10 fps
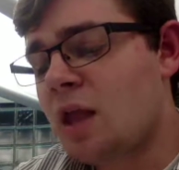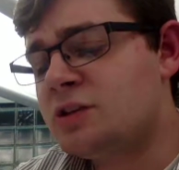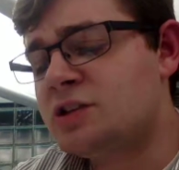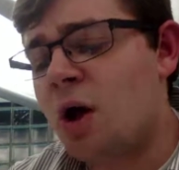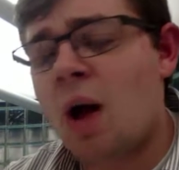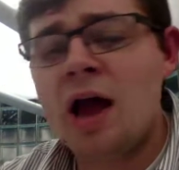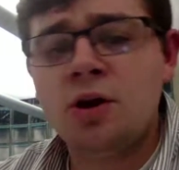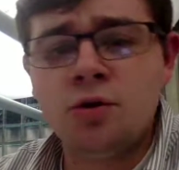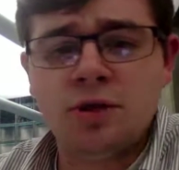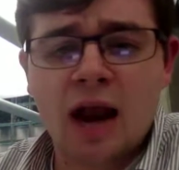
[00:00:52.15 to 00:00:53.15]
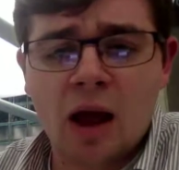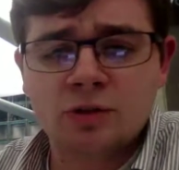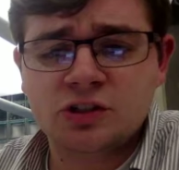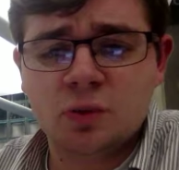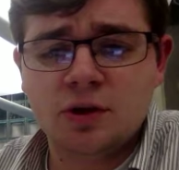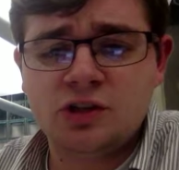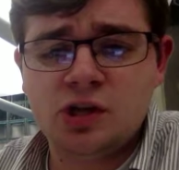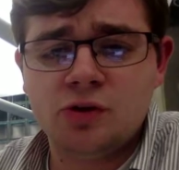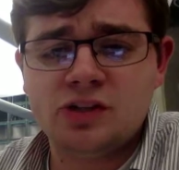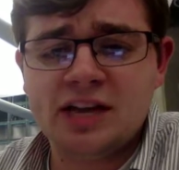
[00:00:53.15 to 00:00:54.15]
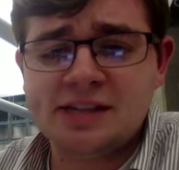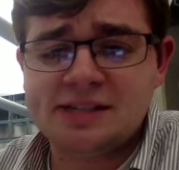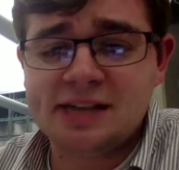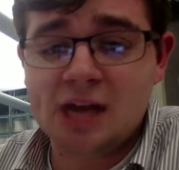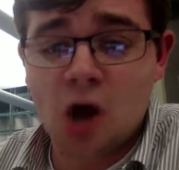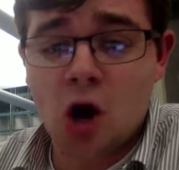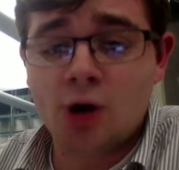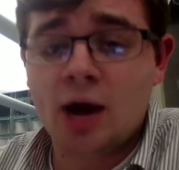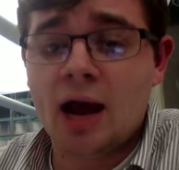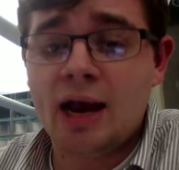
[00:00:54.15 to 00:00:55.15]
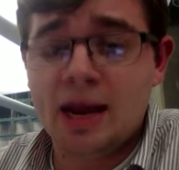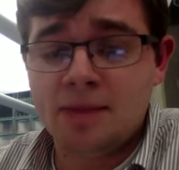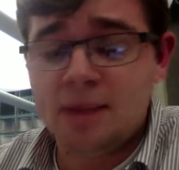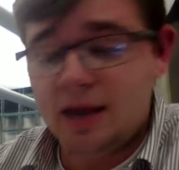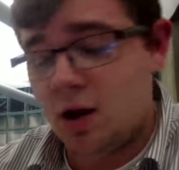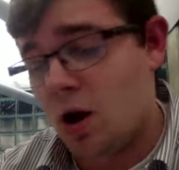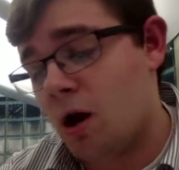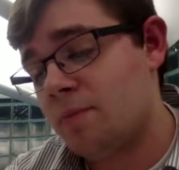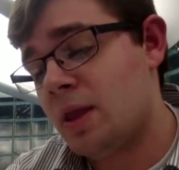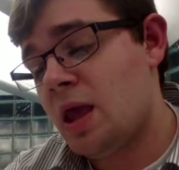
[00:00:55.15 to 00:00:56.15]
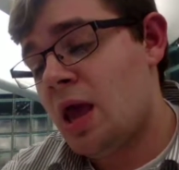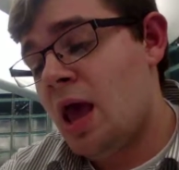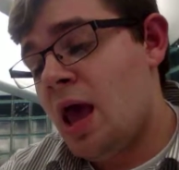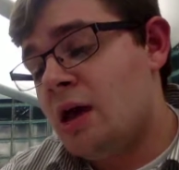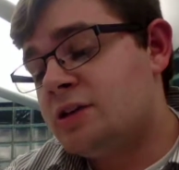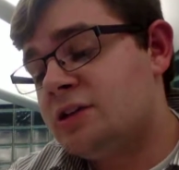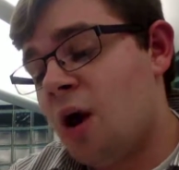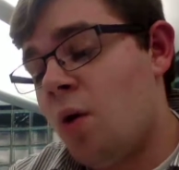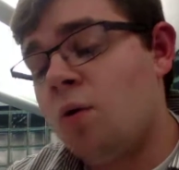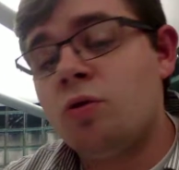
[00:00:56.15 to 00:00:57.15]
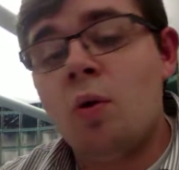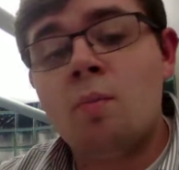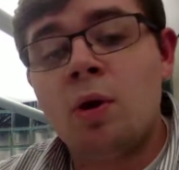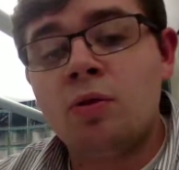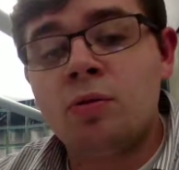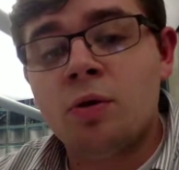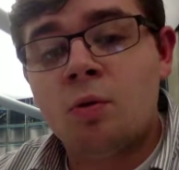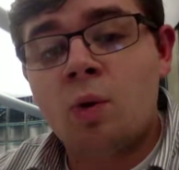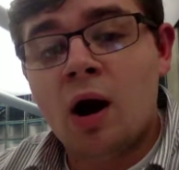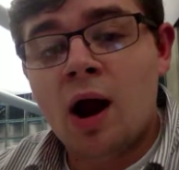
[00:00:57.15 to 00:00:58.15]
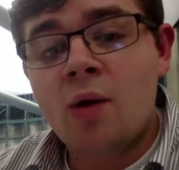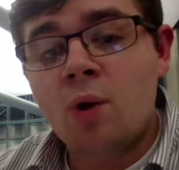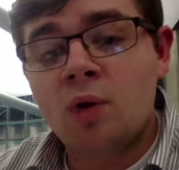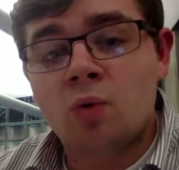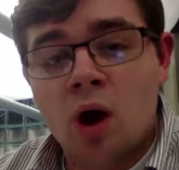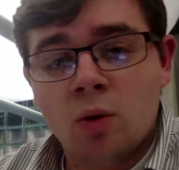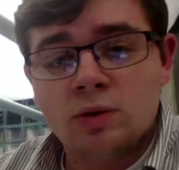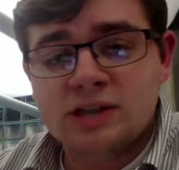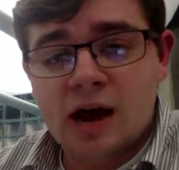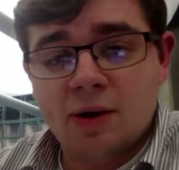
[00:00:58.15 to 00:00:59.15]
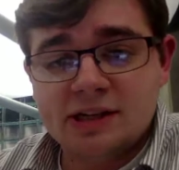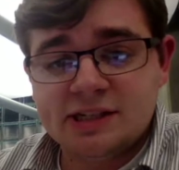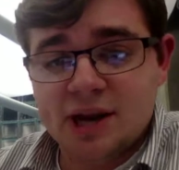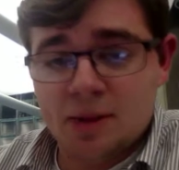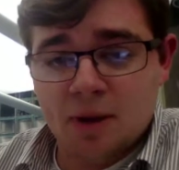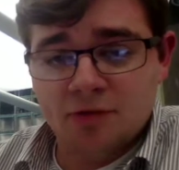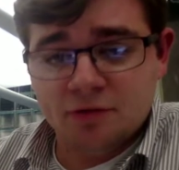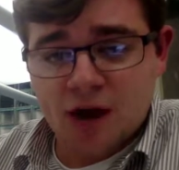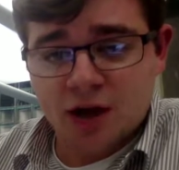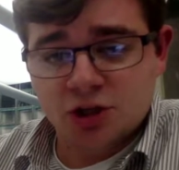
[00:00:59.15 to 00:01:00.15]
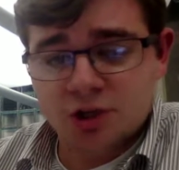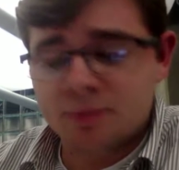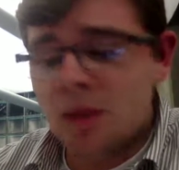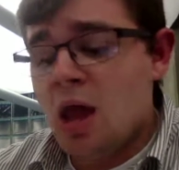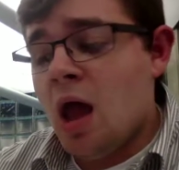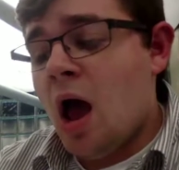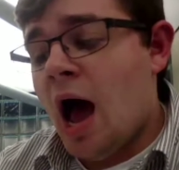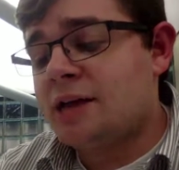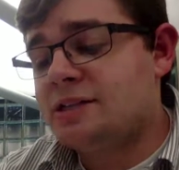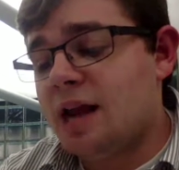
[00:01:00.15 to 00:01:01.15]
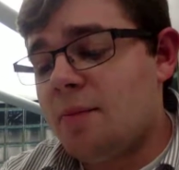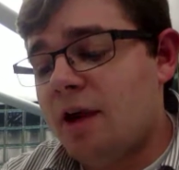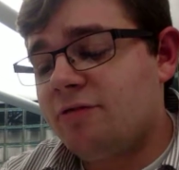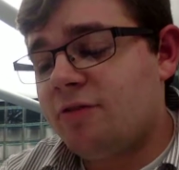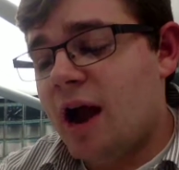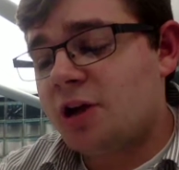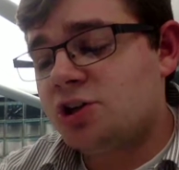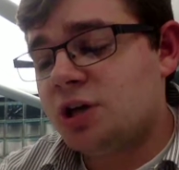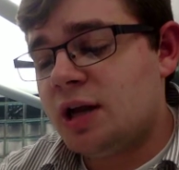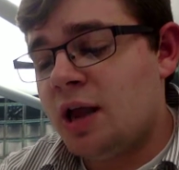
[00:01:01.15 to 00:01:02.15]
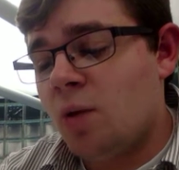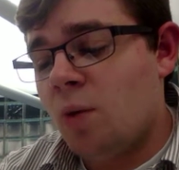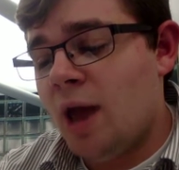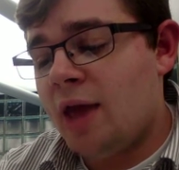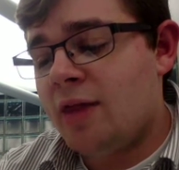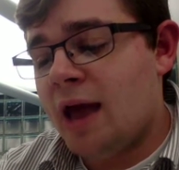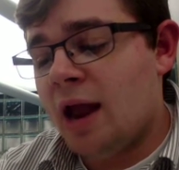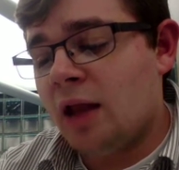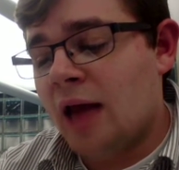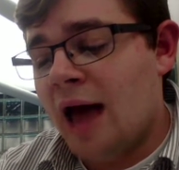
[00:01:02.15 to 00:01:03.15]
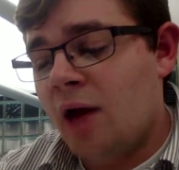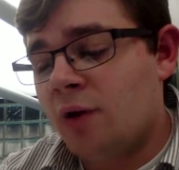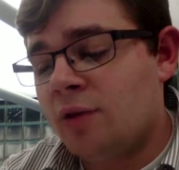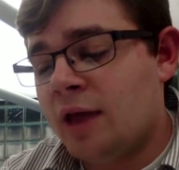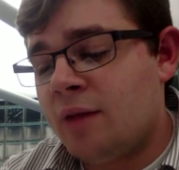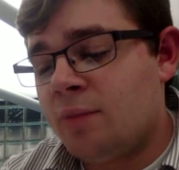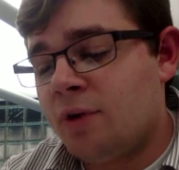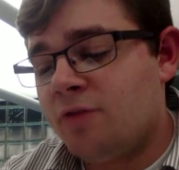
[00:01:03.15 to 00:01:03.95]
So I knew then I was going to use NCR, not NPR. So, but where I went wrong was how I set up my fraction. I set up my fraction in a way that put